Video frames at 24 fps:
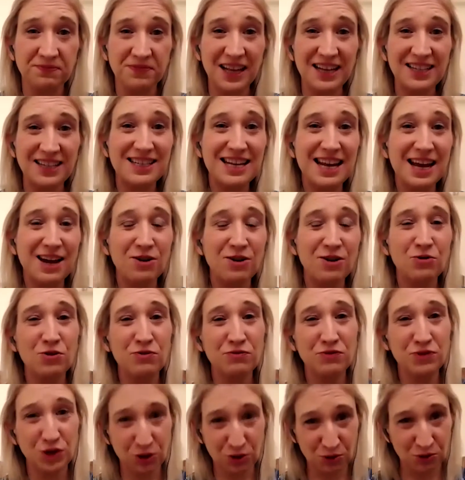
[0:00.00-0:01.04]
Let's now
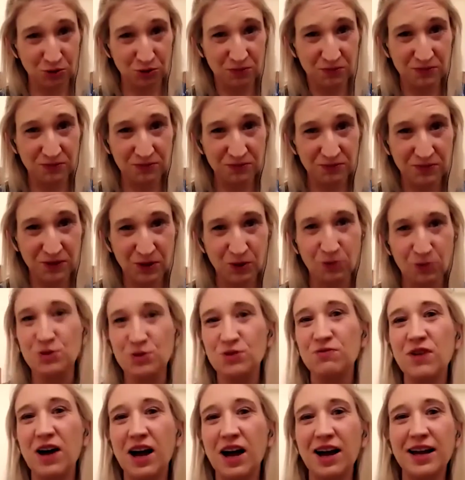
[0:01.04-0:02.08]
review those
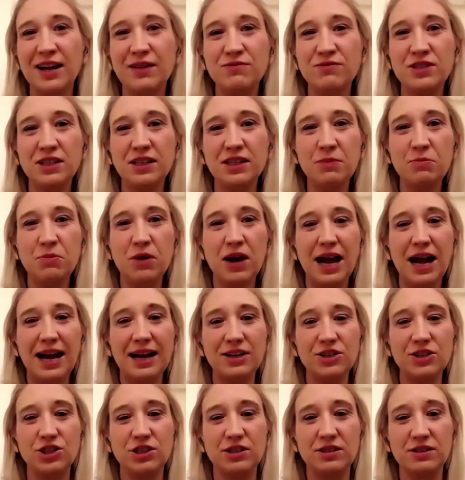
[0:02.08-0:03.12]
5 deliberate
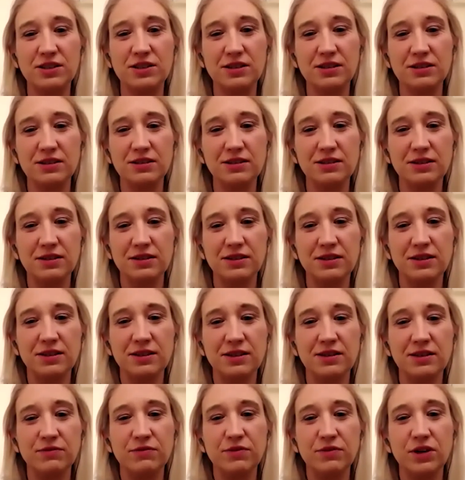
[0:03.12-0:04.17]
actions
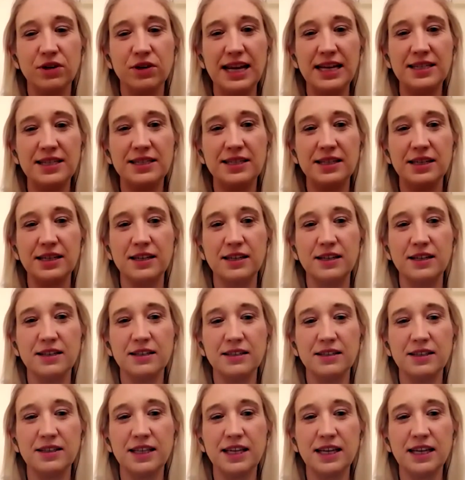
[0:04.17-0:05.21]
for acing
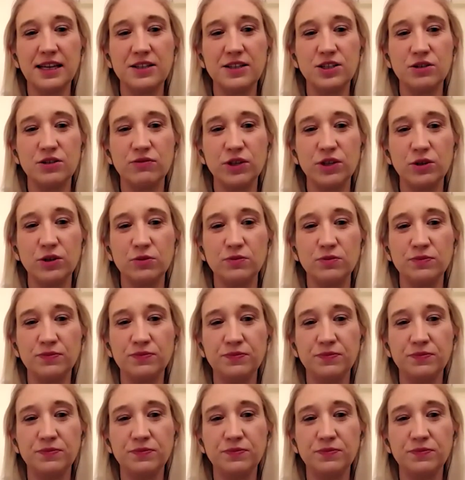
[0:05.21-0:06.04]
the interview.